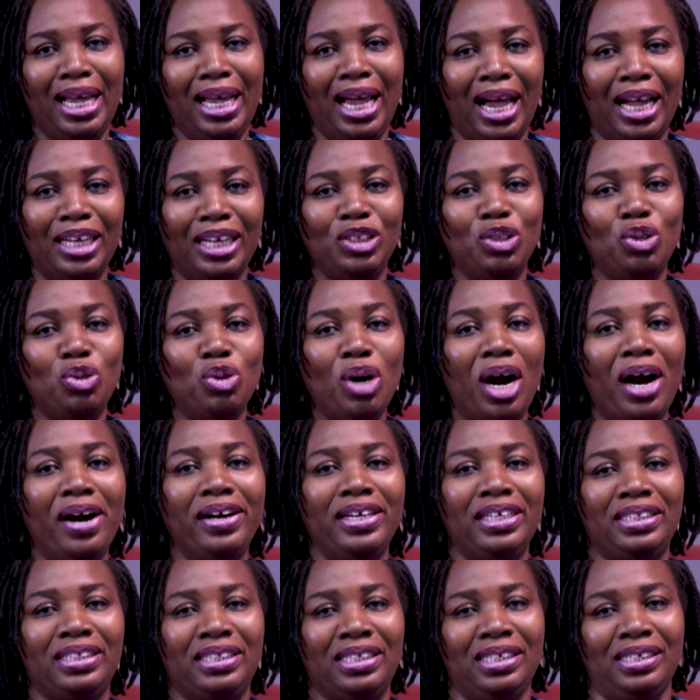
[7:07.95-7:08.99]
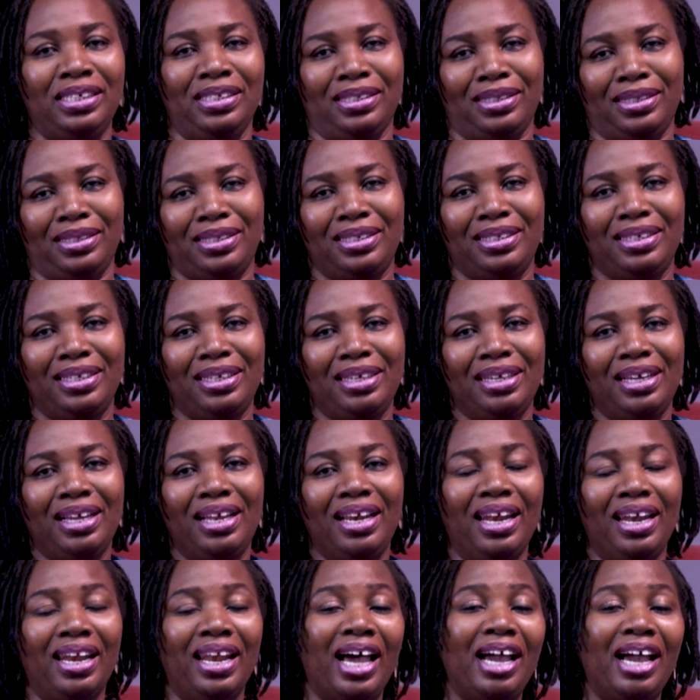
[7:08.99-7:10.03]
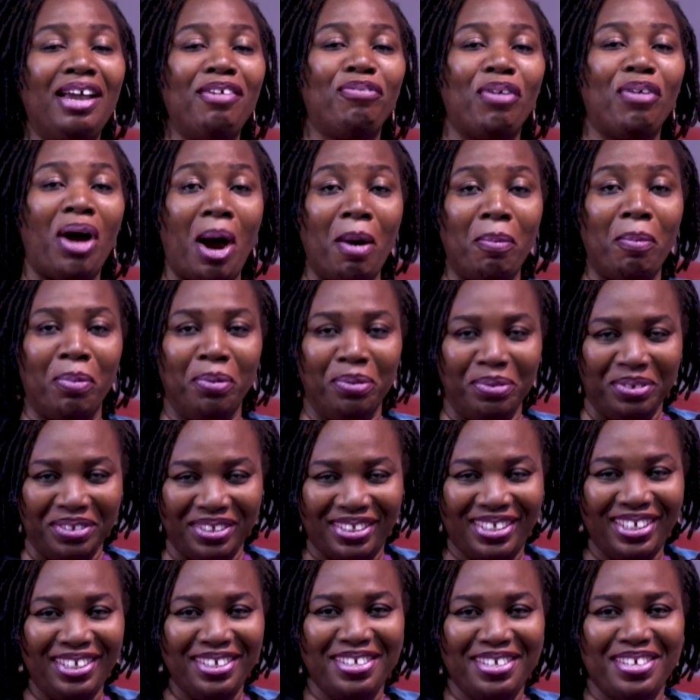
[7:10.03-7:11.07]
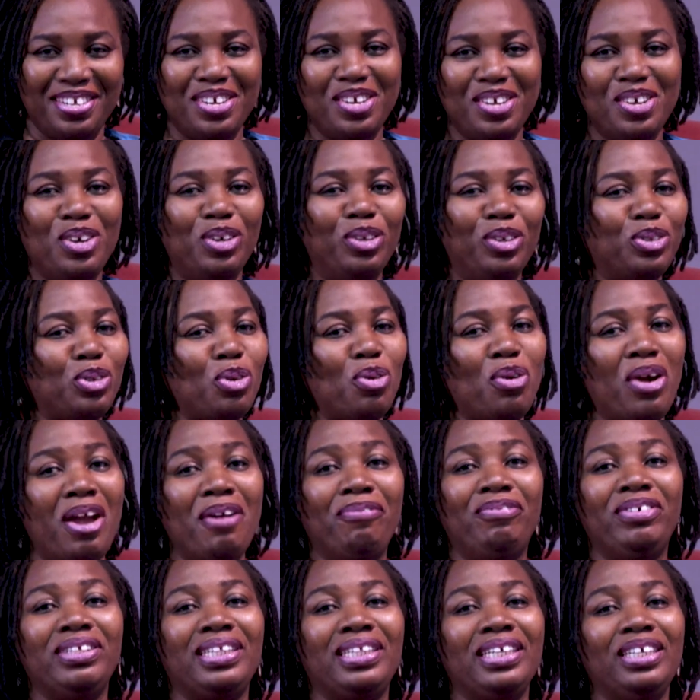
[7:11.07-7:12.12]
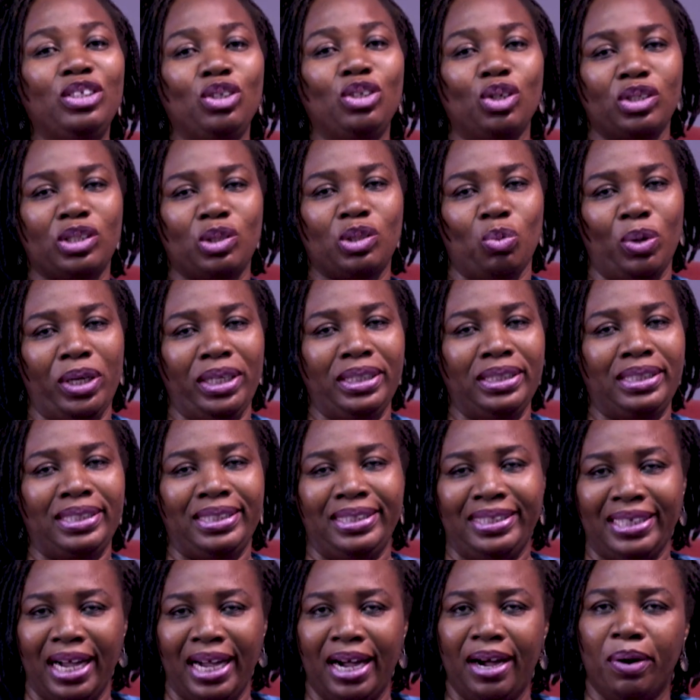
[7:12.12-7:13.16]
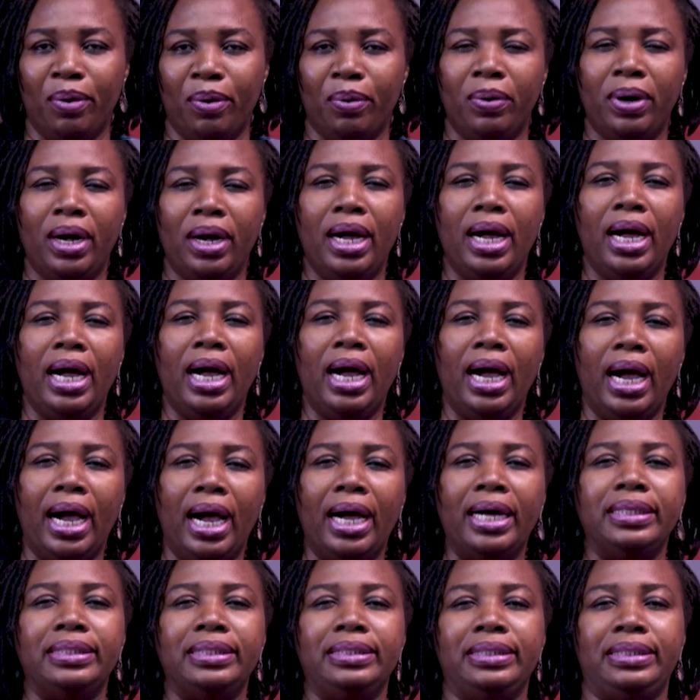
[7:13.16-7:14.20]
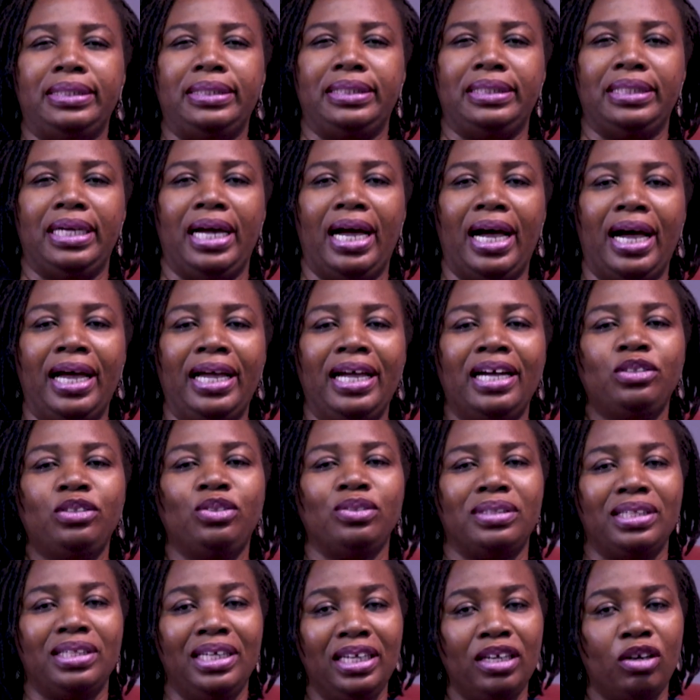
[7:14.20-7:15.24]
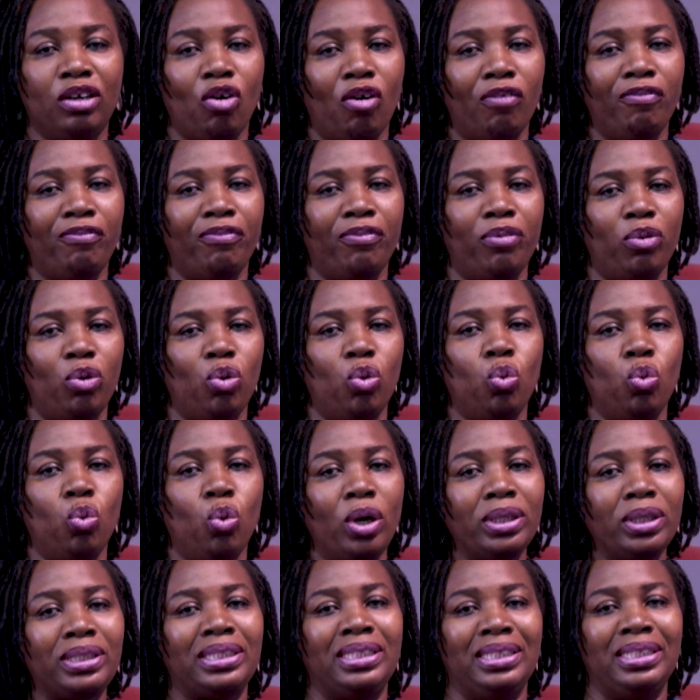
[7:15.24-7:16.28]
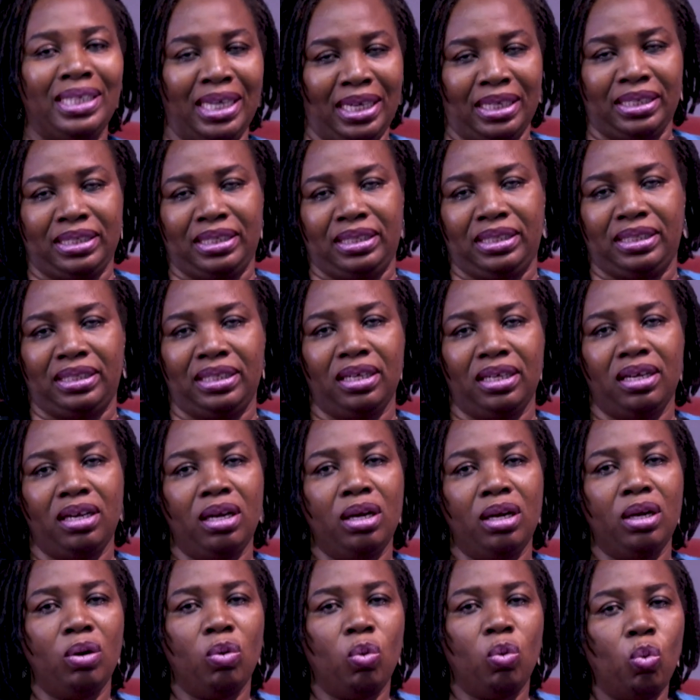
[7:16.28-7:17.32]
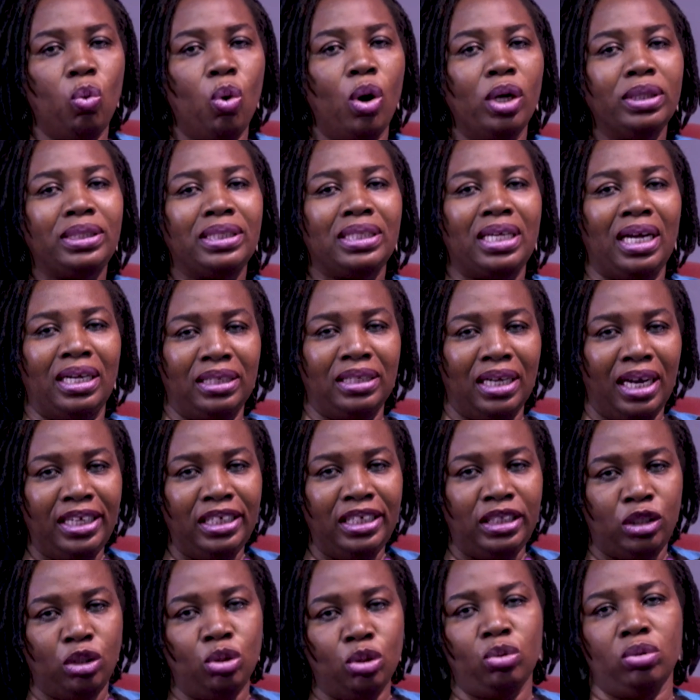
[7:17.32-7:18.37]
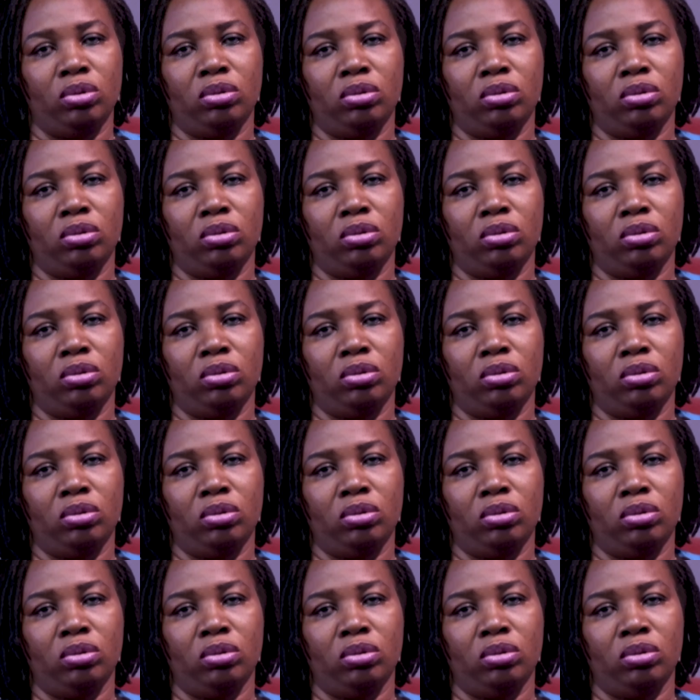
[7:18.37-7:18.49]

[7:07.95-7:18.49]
And you know how it is. Life happens. So everything just went down, and I had to think of what's next. What can I do?